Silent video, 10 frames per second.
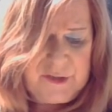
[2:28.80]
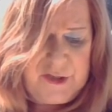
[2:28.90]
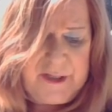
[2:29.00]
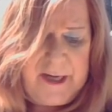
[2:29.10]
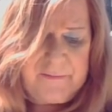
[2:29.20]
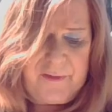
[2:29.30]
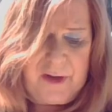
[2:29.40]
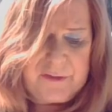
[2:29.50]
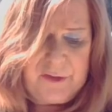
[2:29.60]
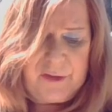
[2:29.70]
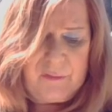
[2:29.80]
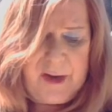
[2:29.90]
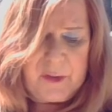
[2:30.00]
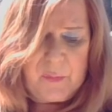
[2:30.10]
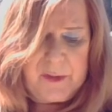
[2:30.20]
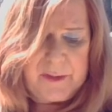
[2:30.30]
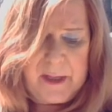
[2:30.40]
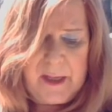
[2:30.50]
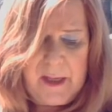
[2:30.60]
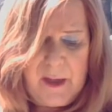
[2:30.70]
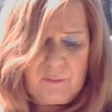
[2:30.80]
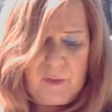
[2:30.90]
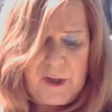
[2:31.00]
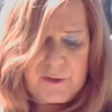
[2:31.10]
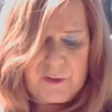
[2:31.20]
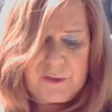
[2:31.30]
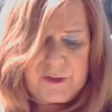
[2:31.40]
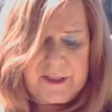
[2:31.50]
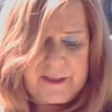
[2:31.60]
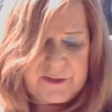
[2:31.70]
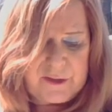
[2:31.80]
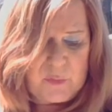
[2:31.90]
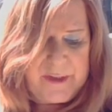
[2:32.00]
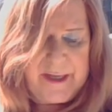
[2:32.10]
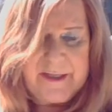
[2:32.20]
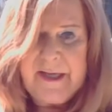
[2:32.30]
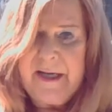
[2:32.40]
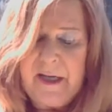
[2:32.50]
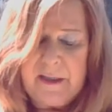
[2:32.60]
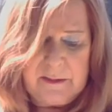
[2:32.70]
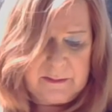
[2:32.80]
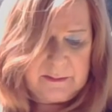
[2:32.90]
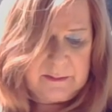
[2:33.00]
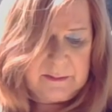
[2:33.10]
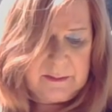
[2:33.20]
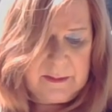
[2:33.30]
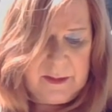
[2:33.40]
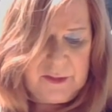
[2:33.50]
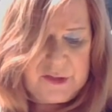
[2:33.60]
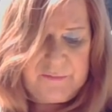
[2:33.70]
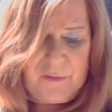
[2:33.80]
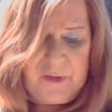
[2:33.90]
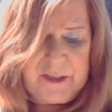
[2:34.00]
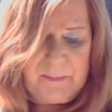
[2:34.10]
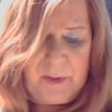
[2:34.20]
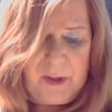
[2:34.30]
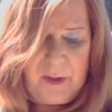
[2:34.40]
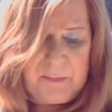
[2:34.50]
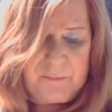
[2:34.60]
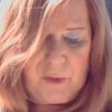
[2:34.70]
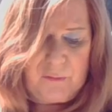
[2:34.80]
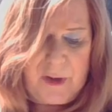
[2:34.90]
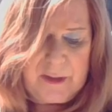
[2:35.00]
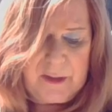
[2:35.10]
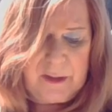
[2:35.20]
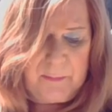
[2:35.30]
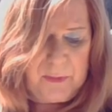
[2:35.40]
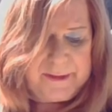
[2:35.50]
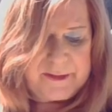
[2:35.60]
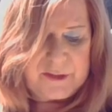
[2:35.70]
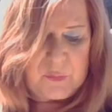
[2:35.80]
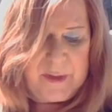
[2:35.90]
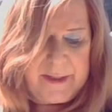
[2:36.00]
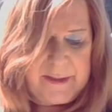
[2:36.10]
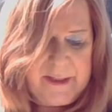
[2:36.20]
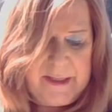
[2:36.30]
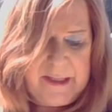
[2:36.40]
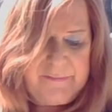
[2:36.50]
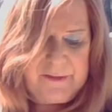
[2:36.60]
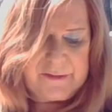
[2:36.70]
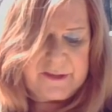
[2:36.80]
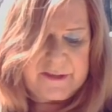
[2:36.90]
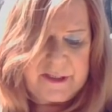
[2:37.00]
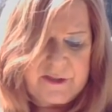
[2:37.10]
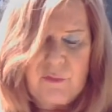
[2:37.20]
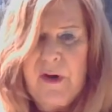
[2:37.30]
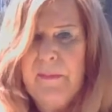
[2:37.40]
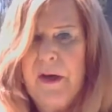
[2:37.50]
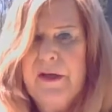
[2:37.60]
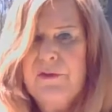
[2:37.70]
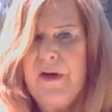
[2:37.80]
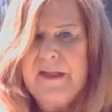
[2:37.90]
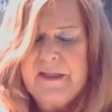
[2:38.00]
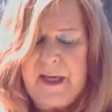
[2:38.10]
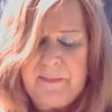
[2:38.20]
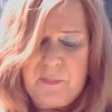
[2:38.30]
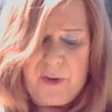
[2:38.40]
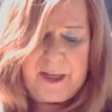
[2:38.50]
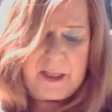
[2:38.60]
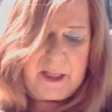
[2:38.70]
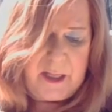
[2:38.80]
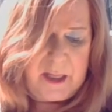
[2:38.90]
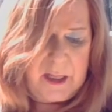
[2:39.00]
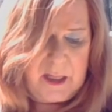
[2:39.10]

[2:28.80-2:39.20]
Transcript: Gina had fallen to the ground when Ron turned to take a swing at Dana. She avoided the blow. Before Ron could complete the swing, he felt his 6th rib on his right side break.